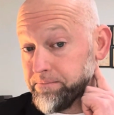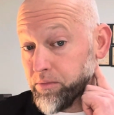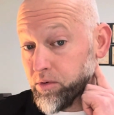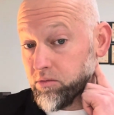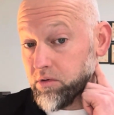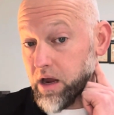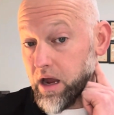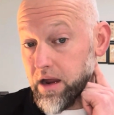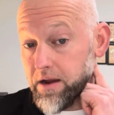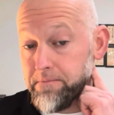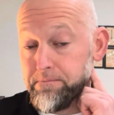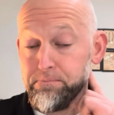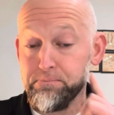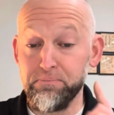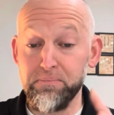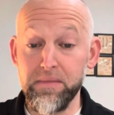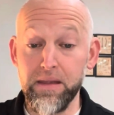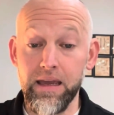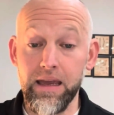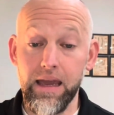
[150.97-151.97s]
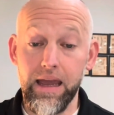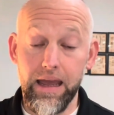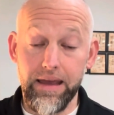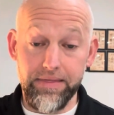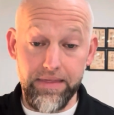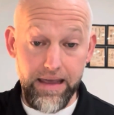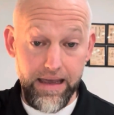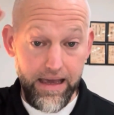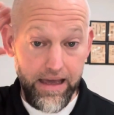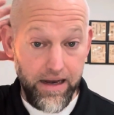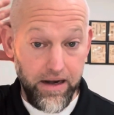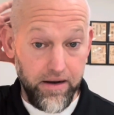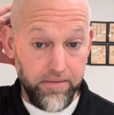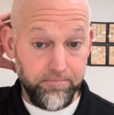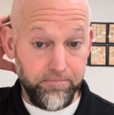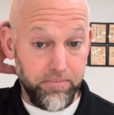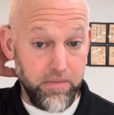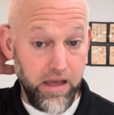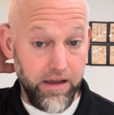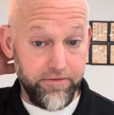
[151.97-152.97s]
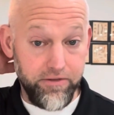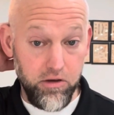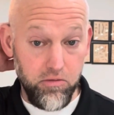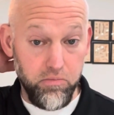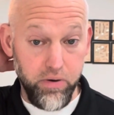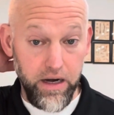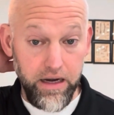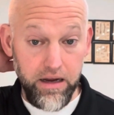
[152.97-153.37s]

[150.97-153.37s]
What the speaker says: Okay. And then if you bring